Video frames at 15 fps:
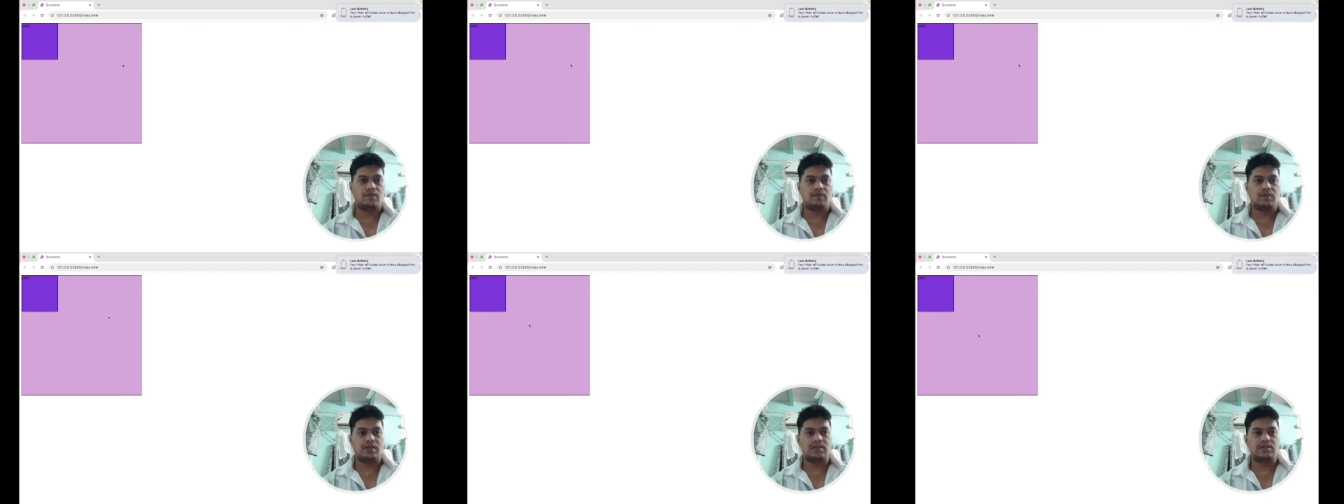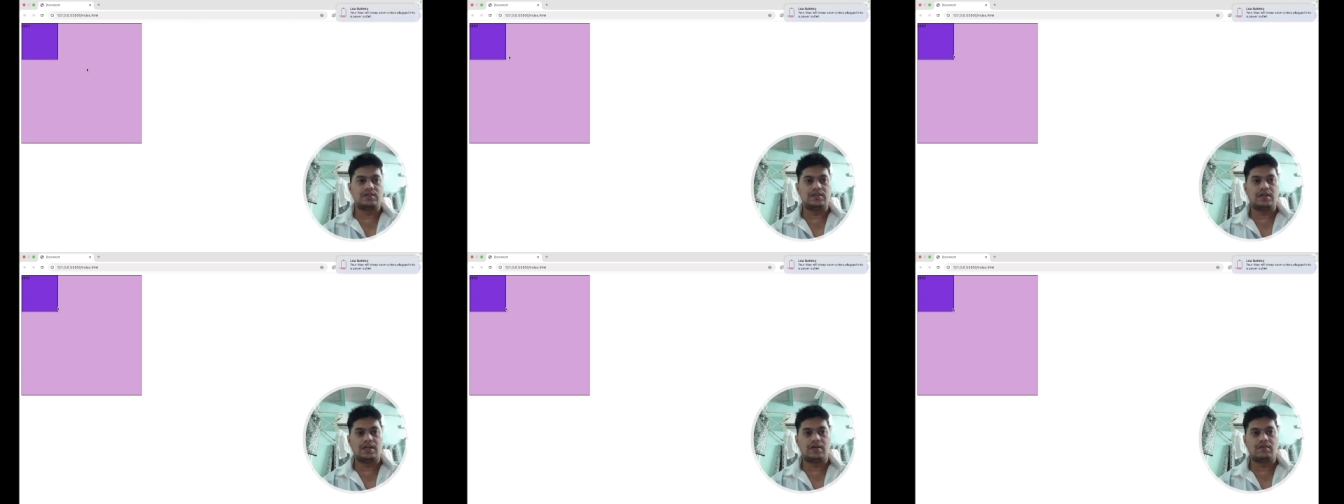we can see
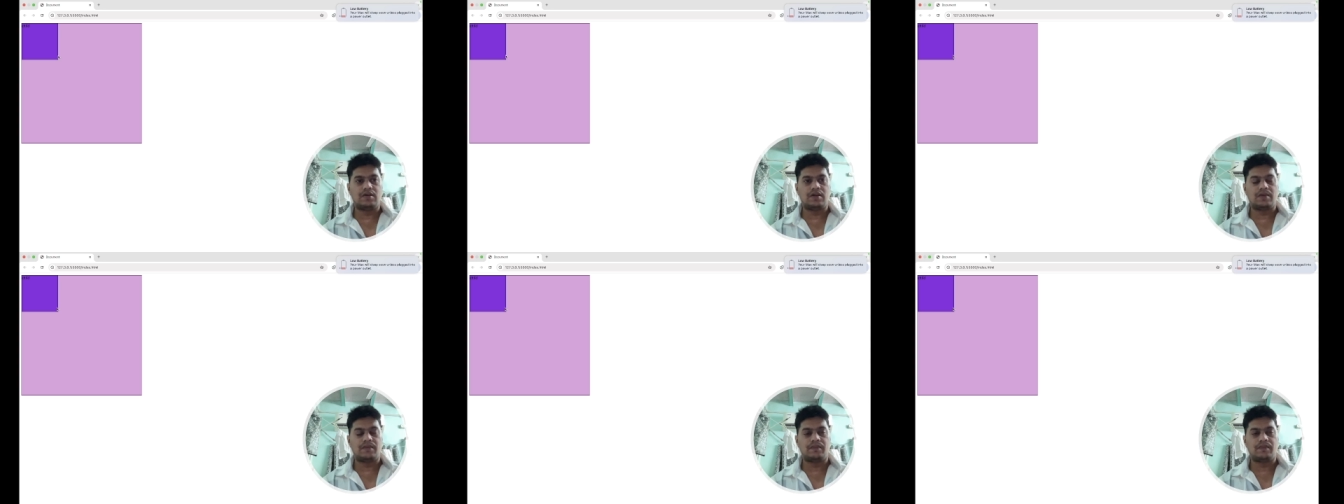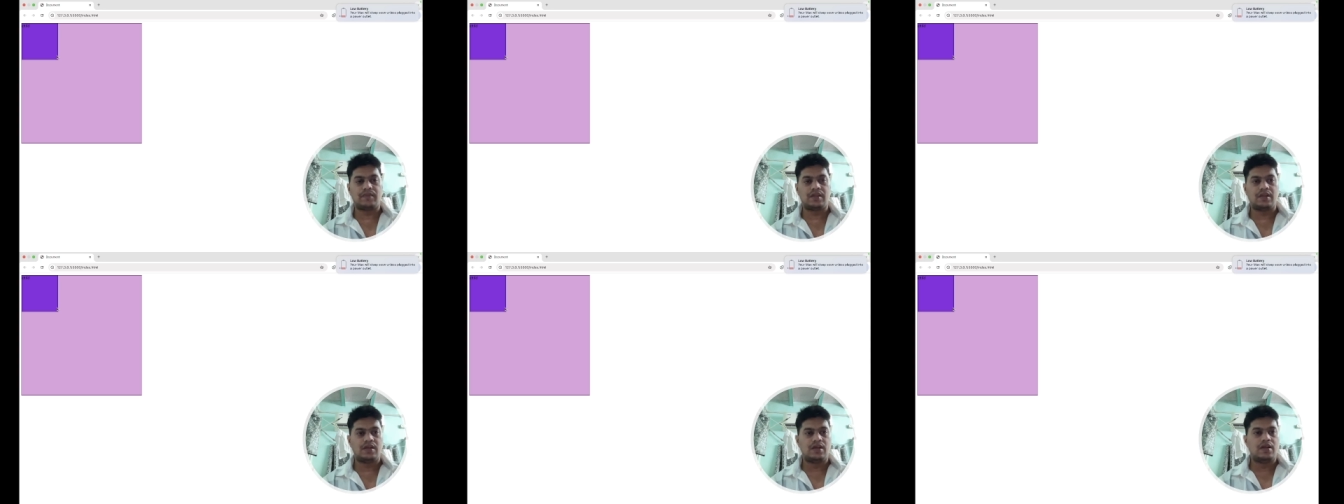that our
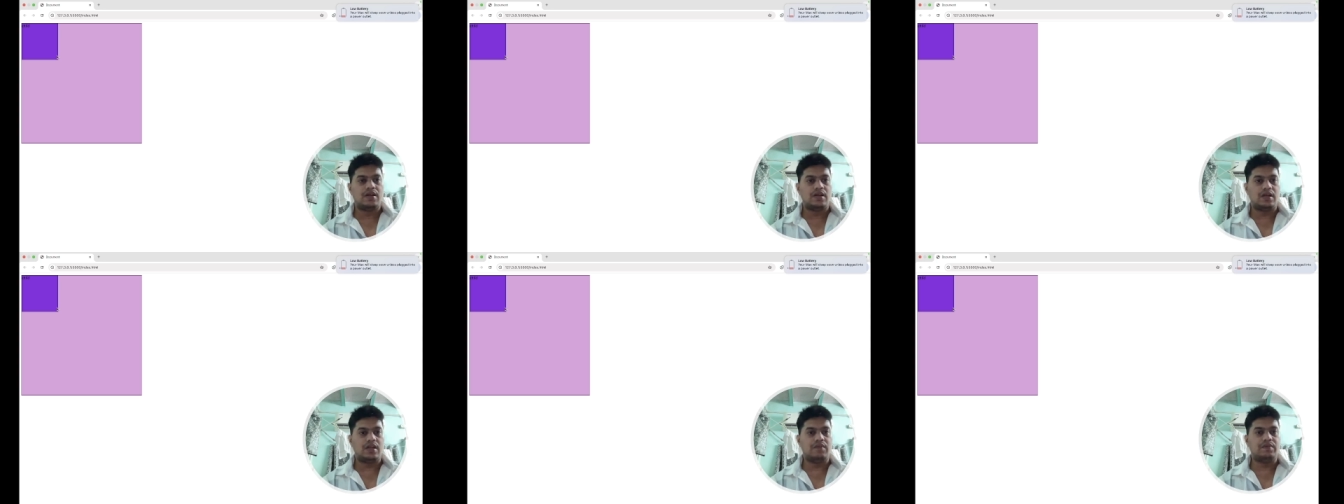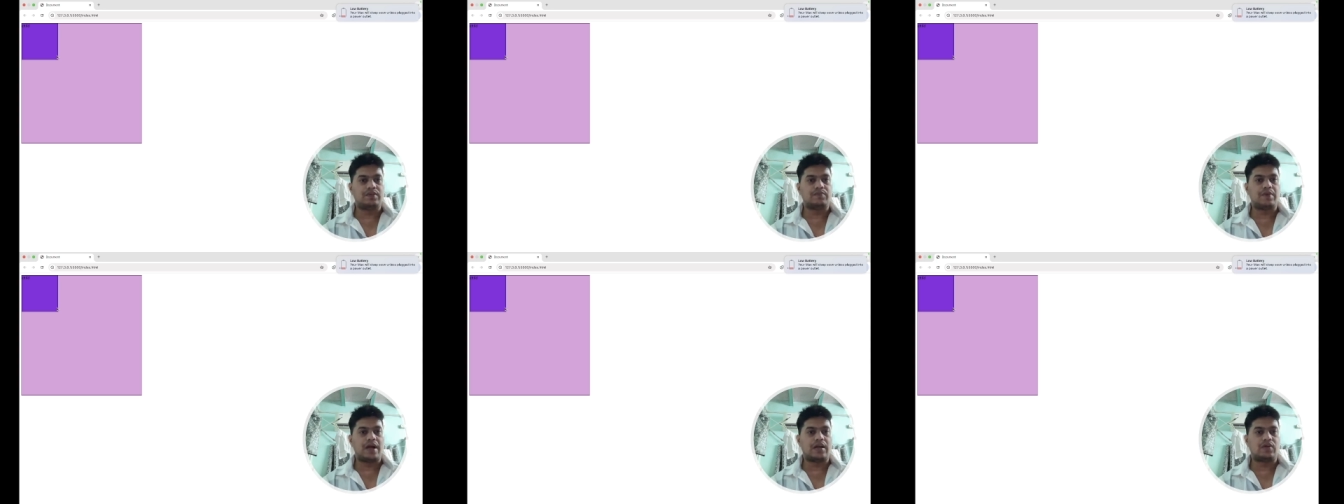div is
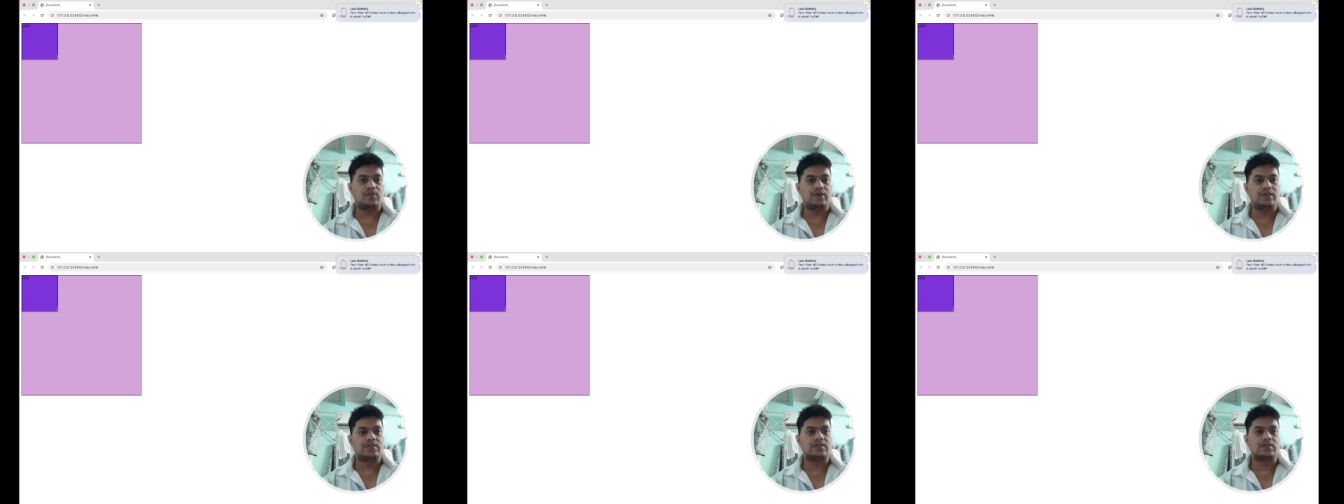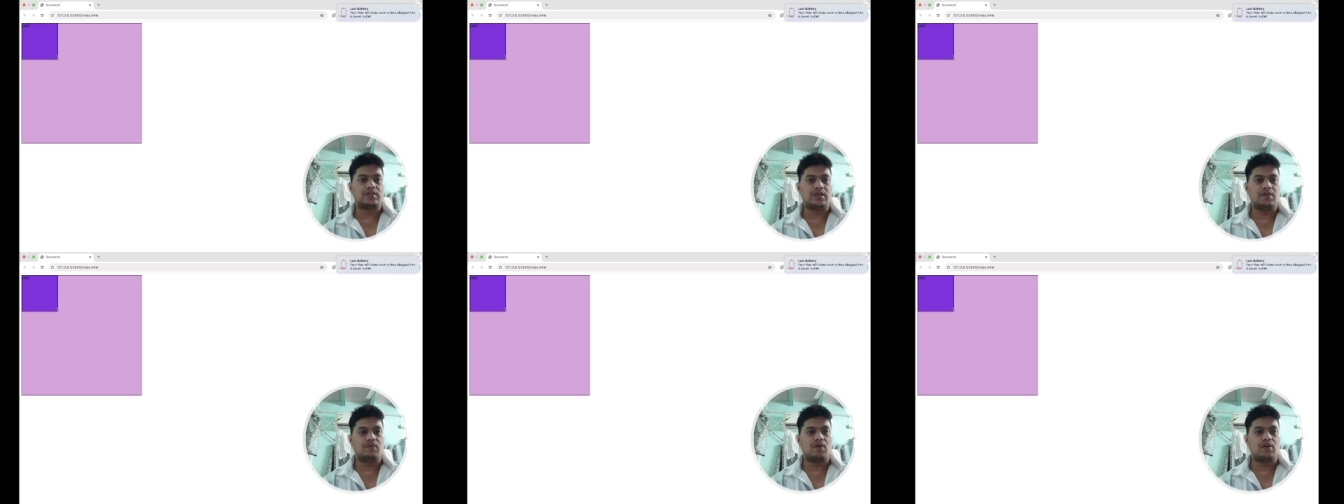back to its
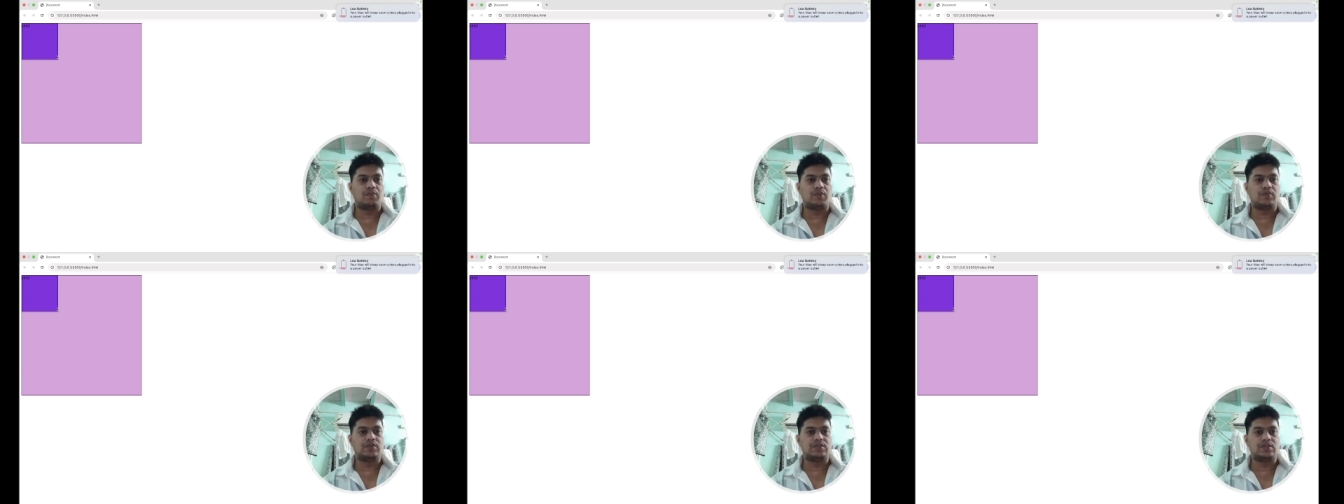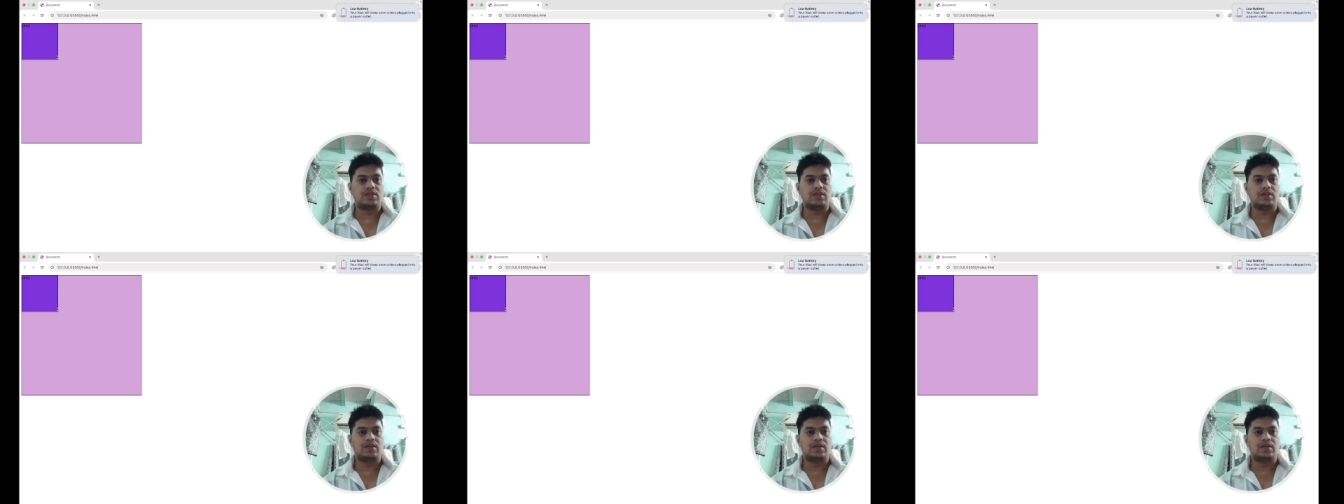default position.